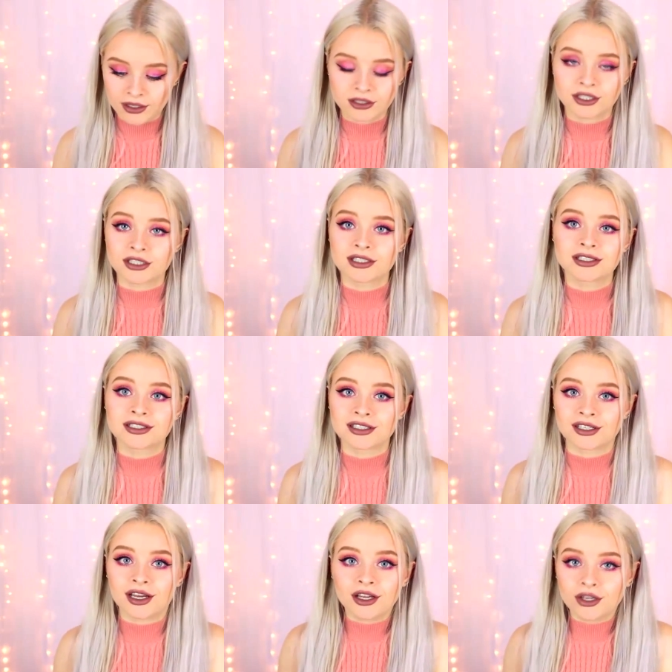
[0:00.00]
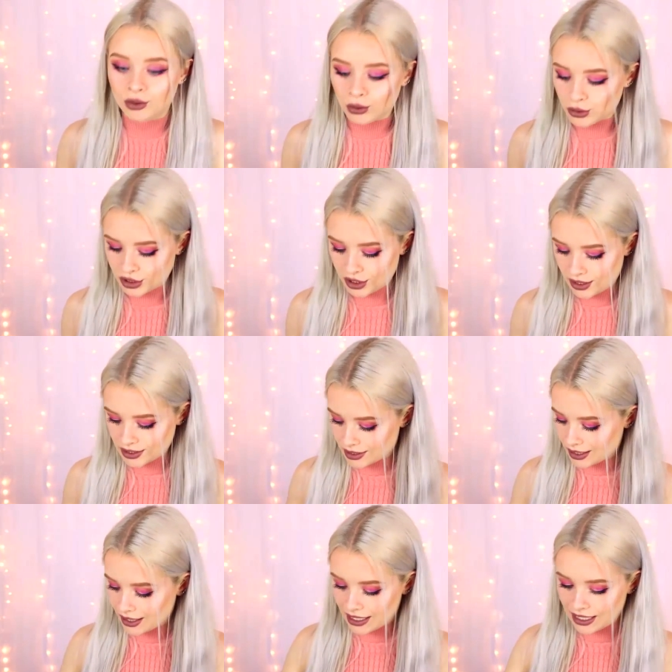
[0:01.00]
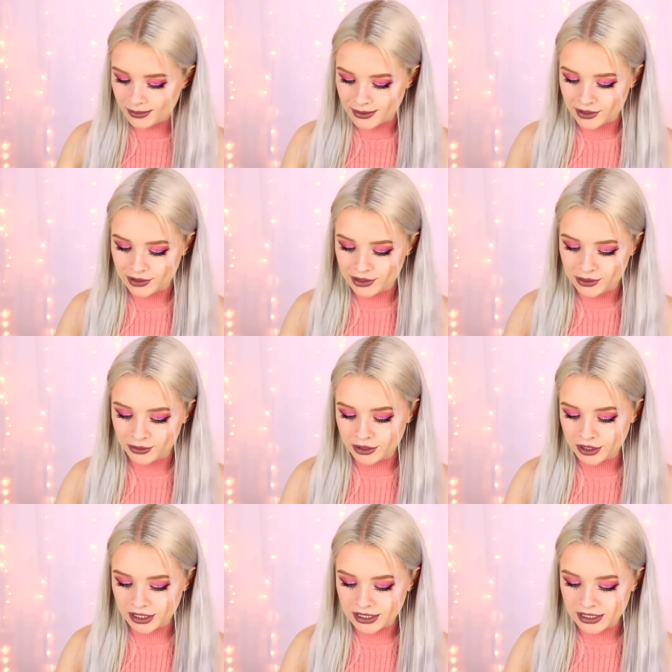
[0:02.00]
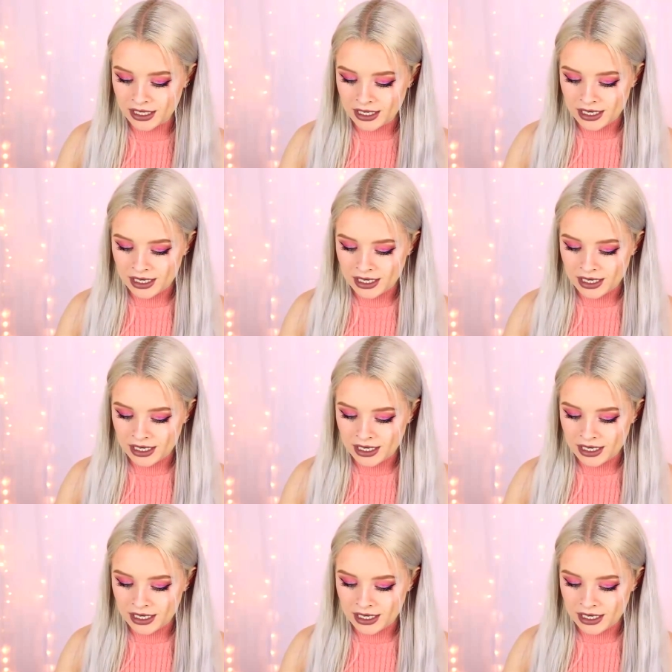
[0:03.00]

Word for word: just gorgeous. They are absolutely gorgeous.